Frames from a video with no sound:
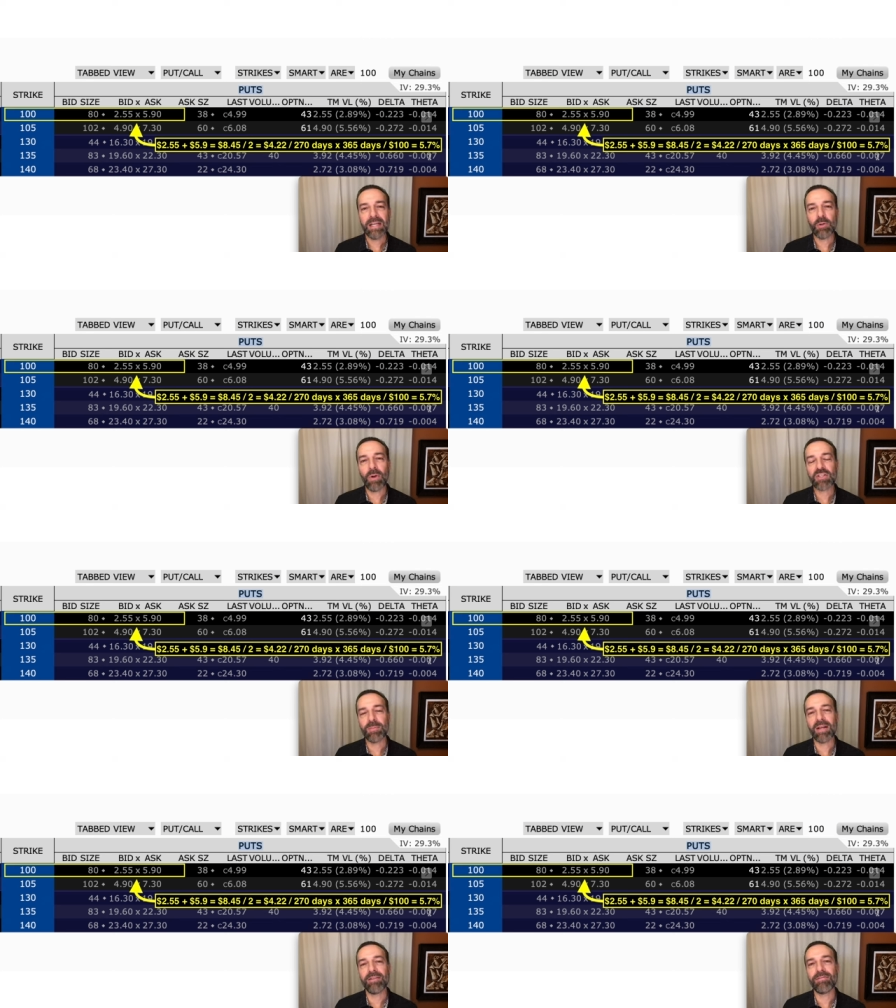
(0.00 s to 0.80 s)
it equates to
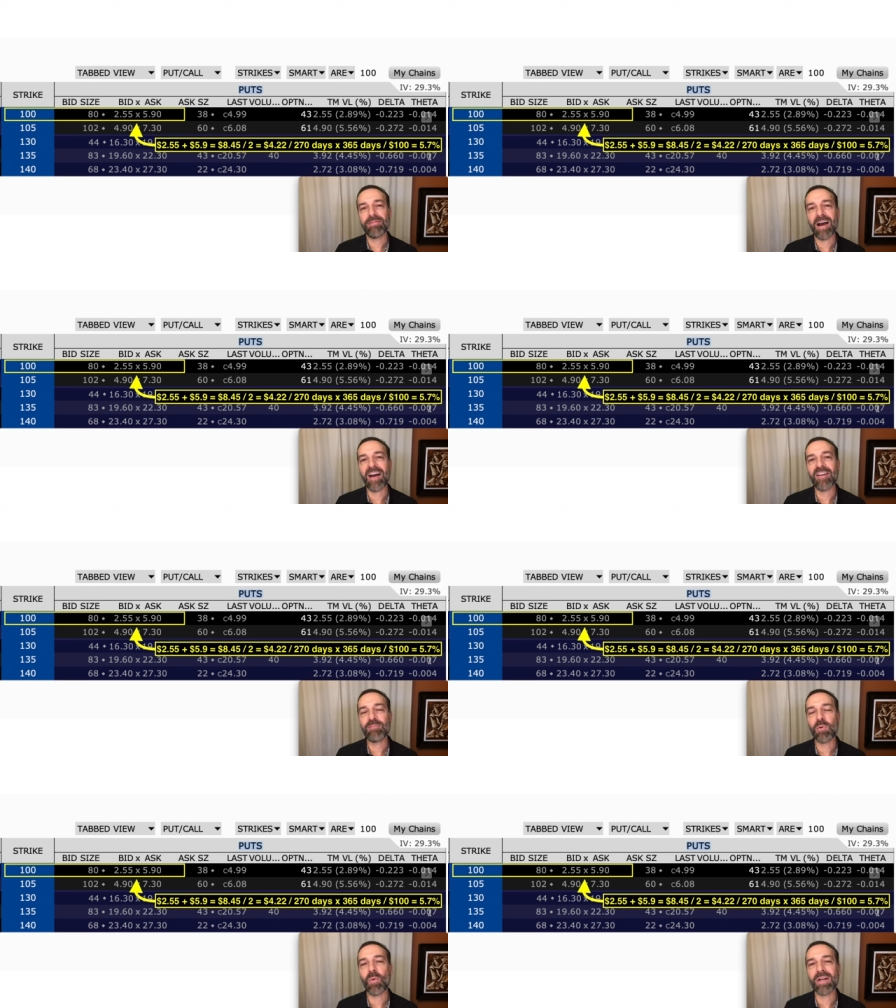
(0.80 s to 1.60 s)
about a
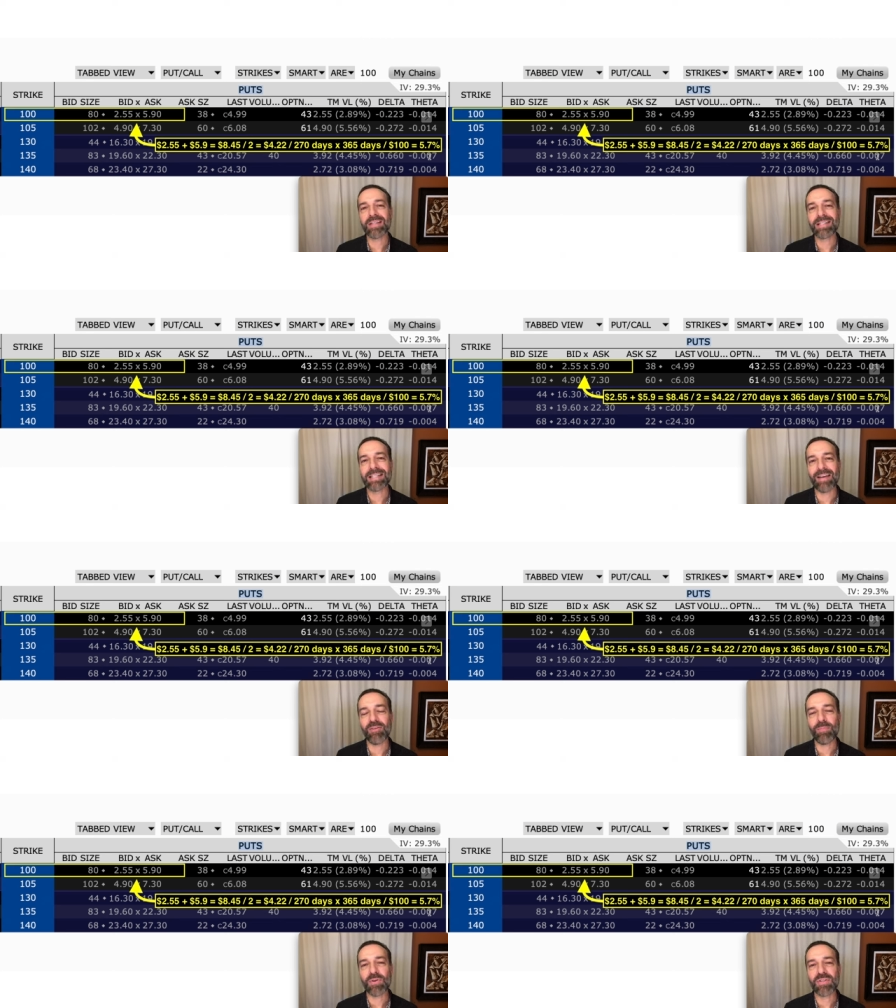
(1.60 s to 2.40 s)

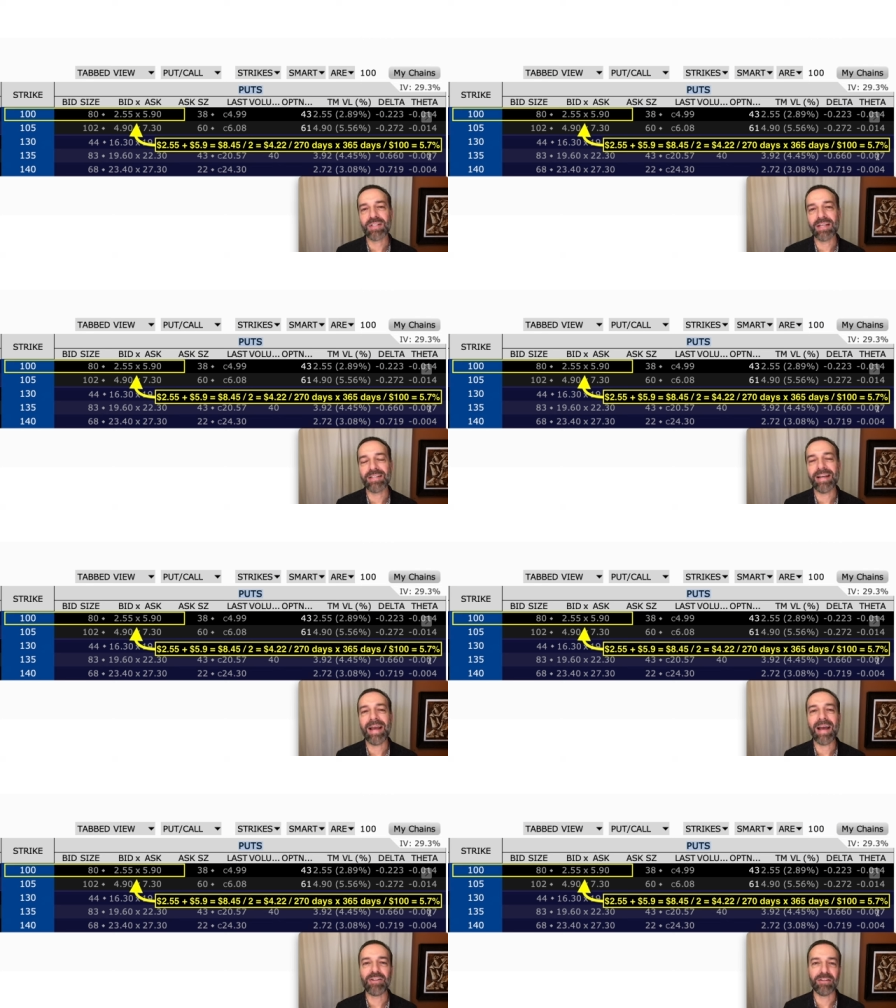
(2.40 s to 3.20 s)
5.7%
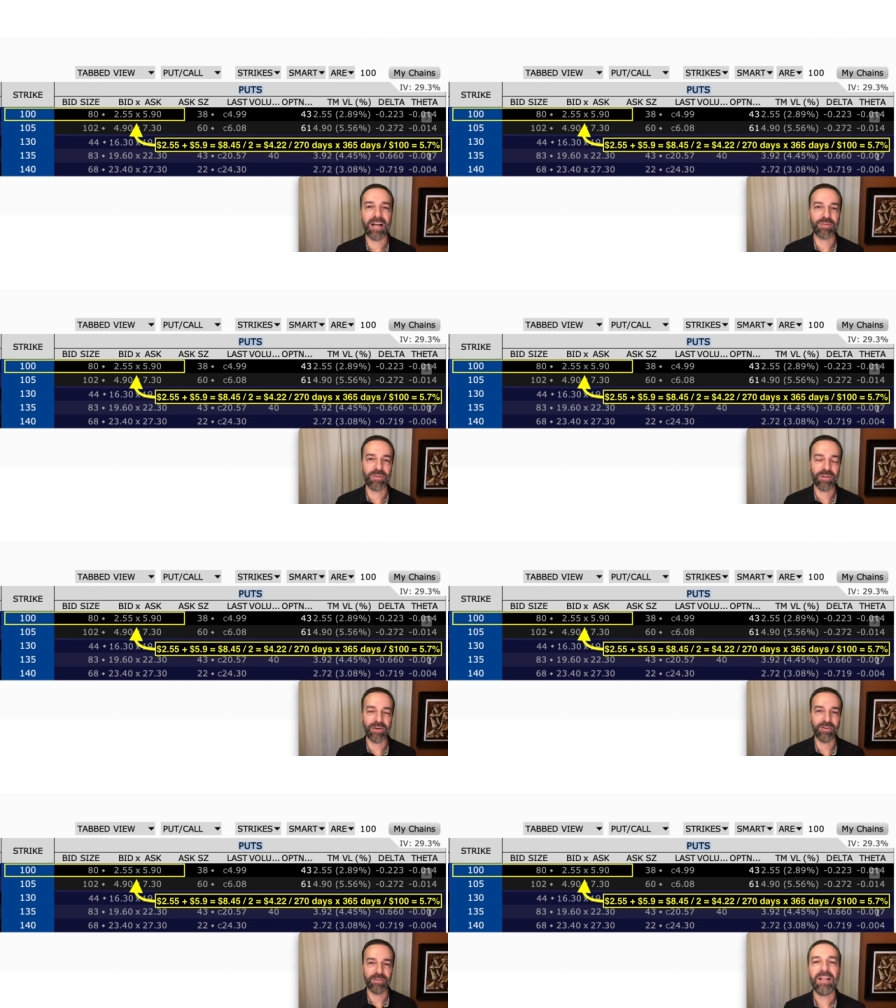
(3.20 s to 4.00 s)
annualized return.